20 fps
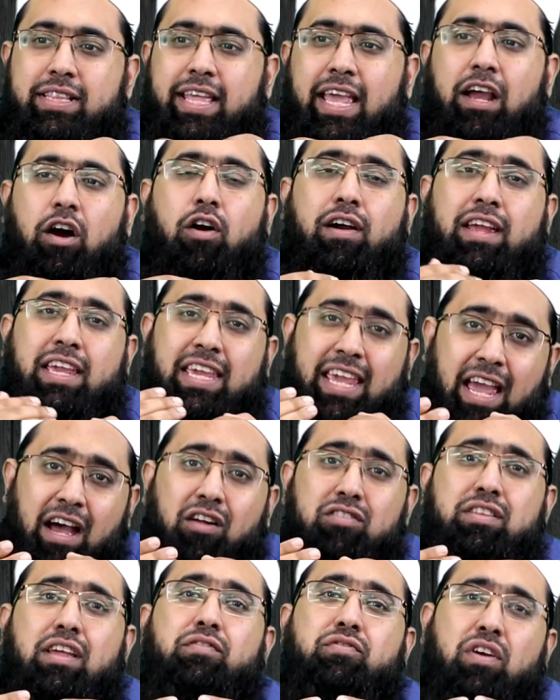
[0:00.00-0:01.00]
they are
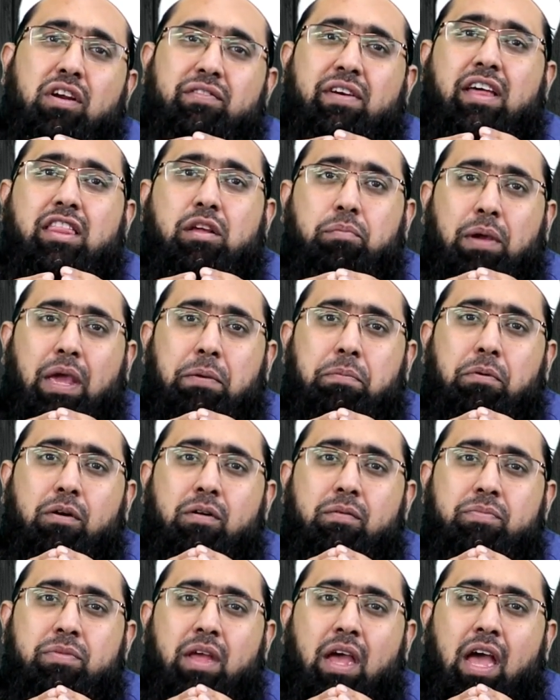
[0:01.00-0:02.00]
yelled in front of other
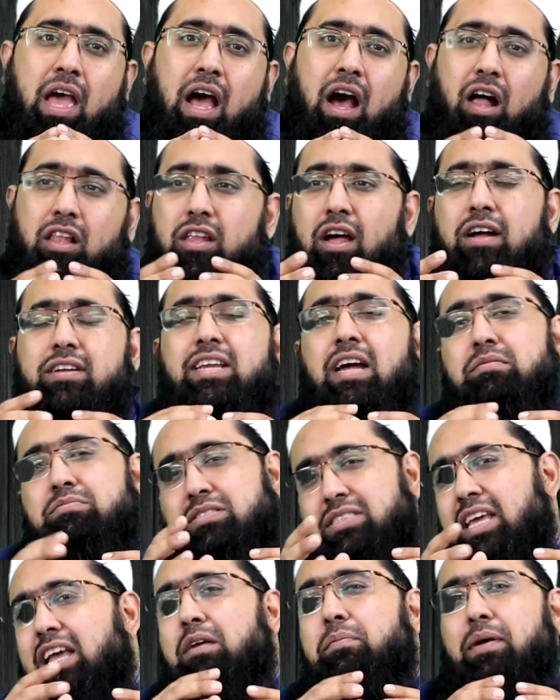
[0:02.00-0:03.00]
people, a lot of times
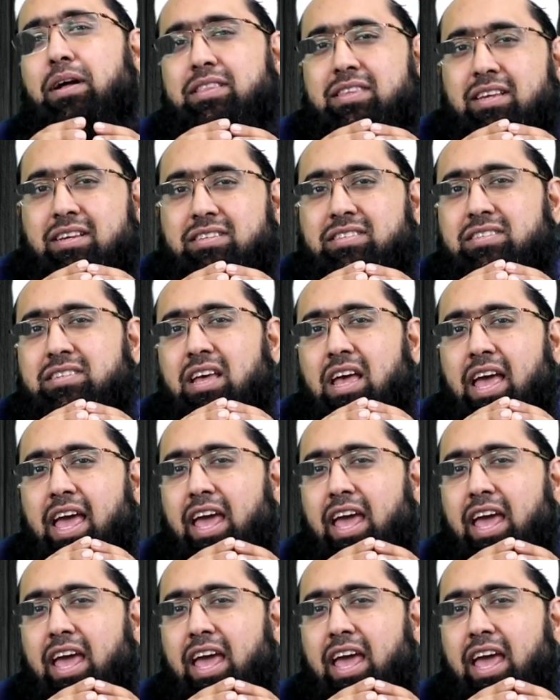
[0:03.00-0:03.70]
think about this.